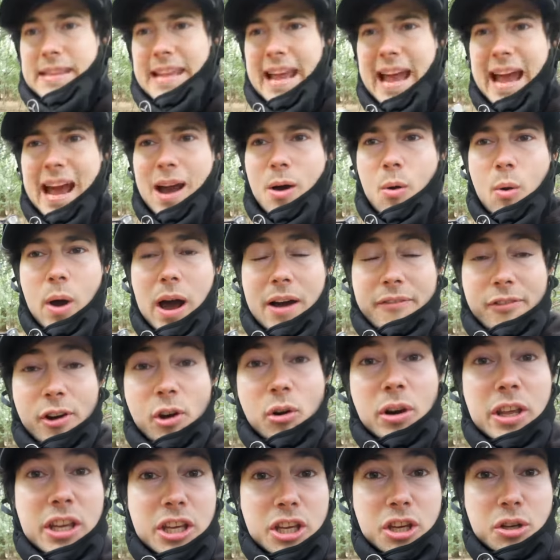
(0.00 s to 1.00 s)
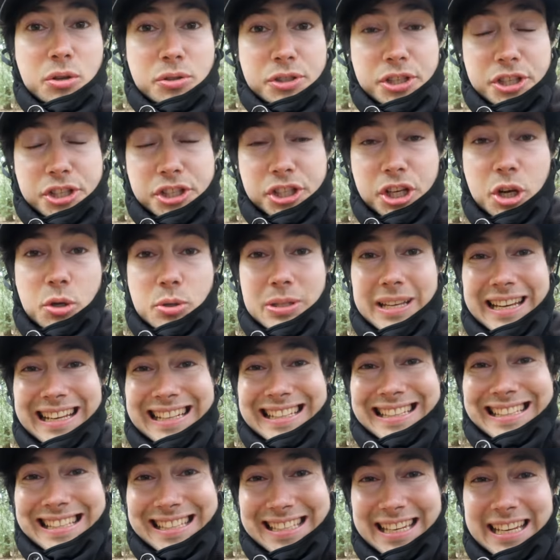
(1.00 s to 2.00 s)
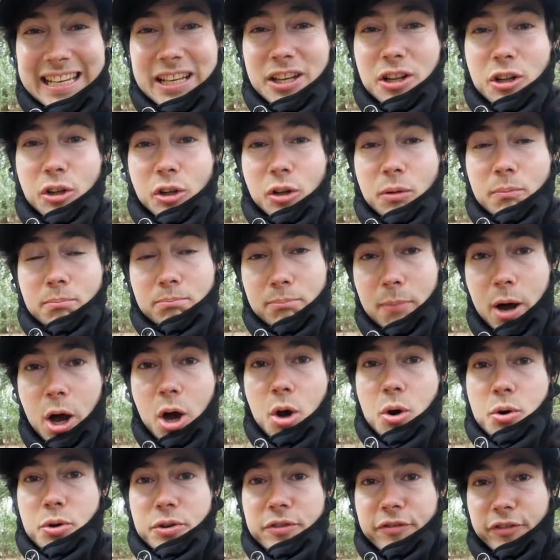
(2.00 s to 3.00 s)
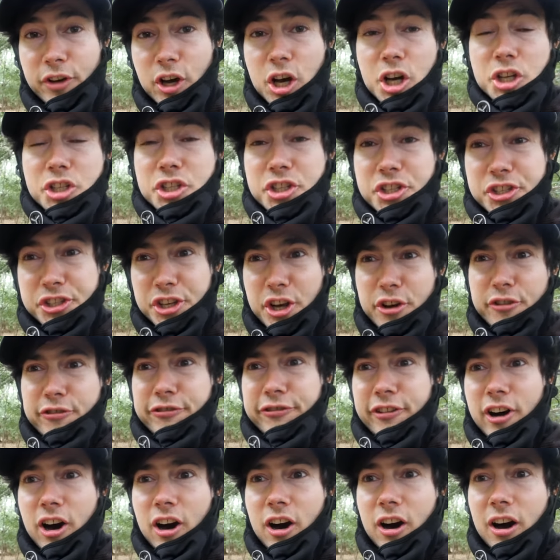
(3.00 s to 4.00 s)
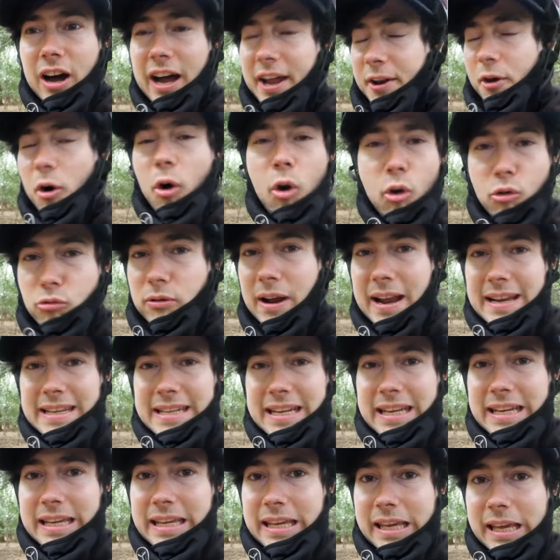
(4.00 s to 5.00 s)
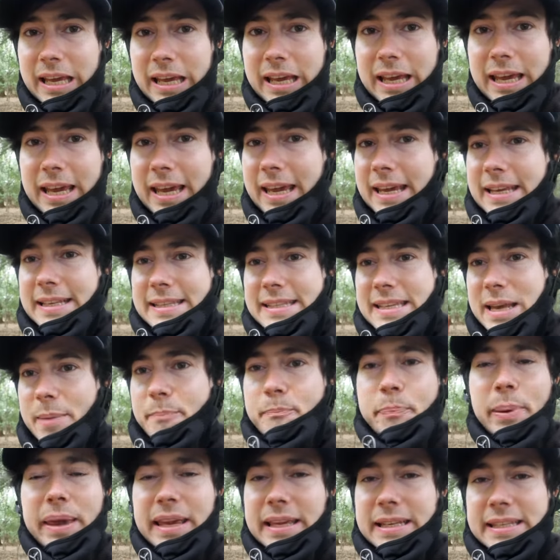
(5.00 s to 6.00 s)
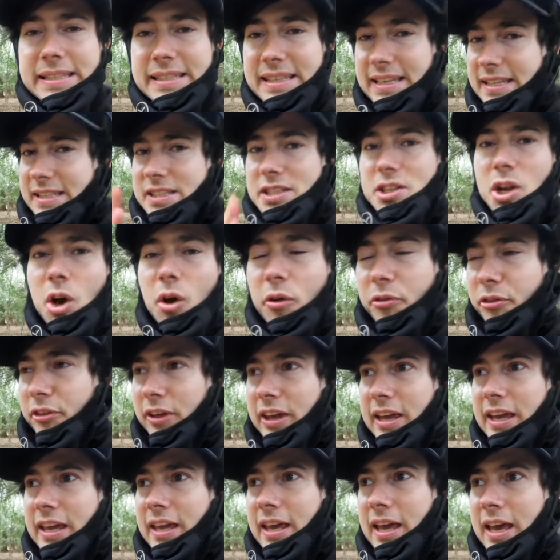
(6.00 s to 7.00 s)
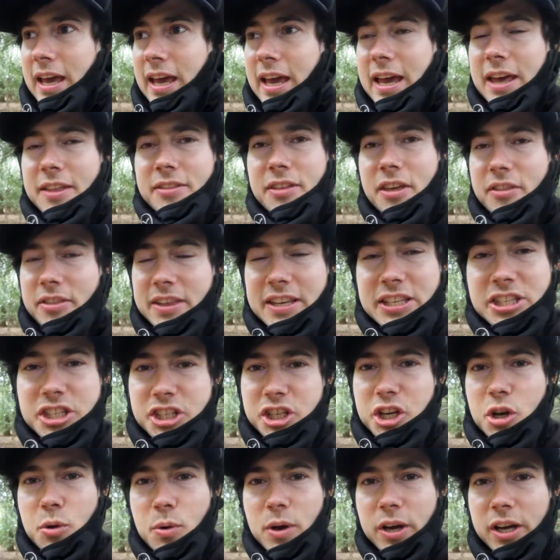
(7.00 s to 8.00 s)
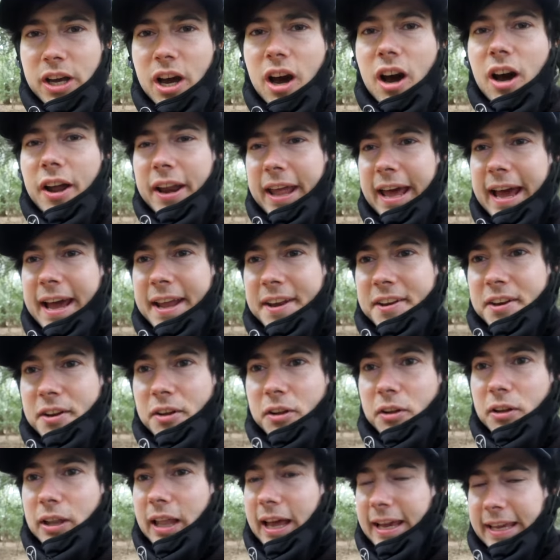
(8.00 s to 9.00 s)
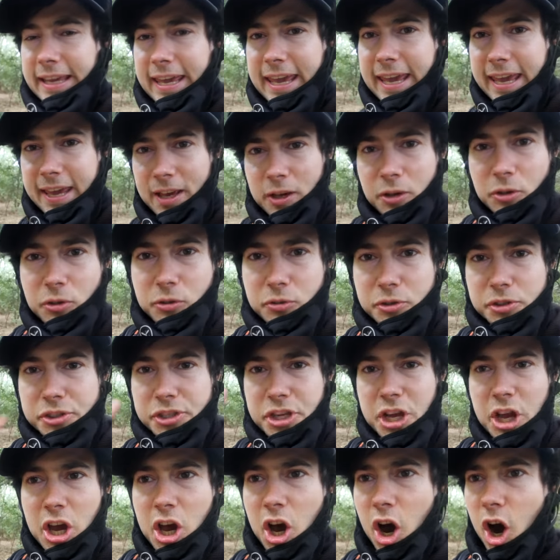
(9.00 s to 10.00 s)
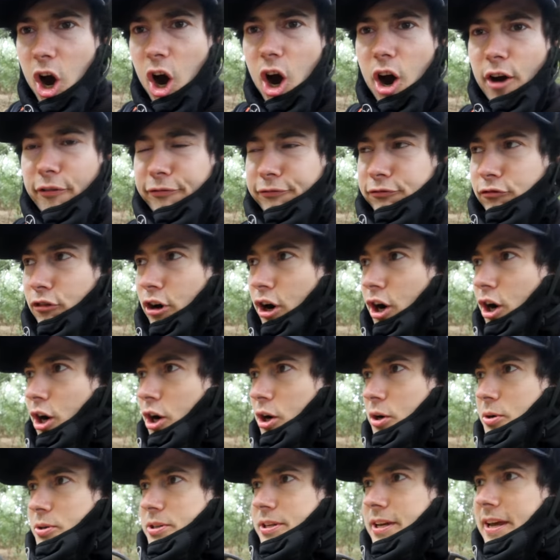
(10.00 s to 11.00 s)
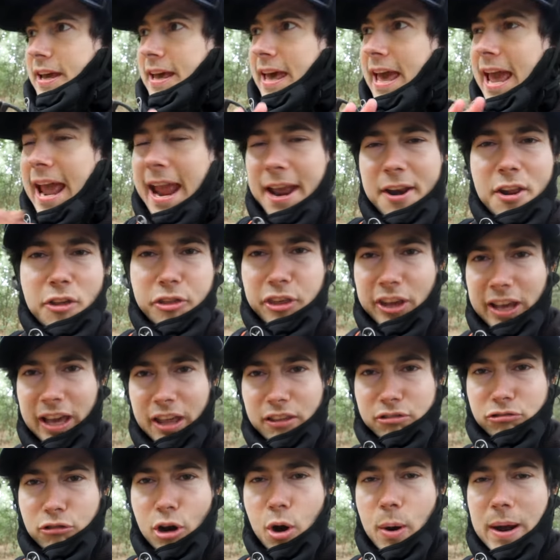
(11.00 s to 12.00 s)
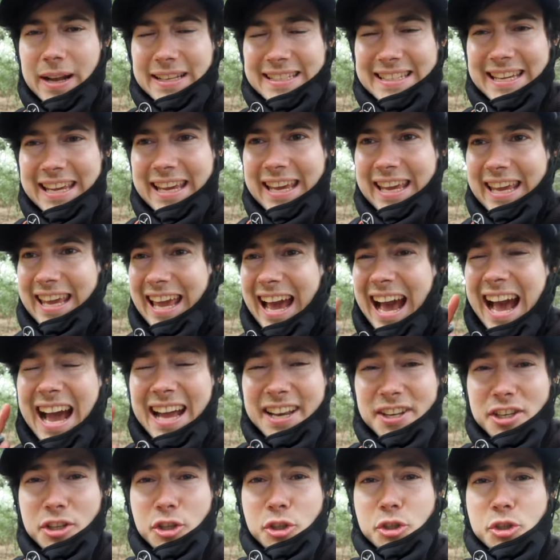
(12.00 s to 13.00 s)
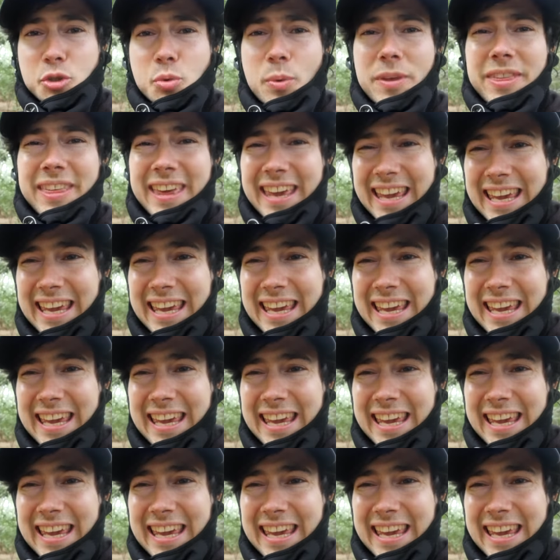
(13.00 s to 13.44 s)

Now, I've only used the scooter in single mode version so far, and already it's a beast. There's nothing that this scooter can't handle, like hills, off-road, anything I throw at it, it handles with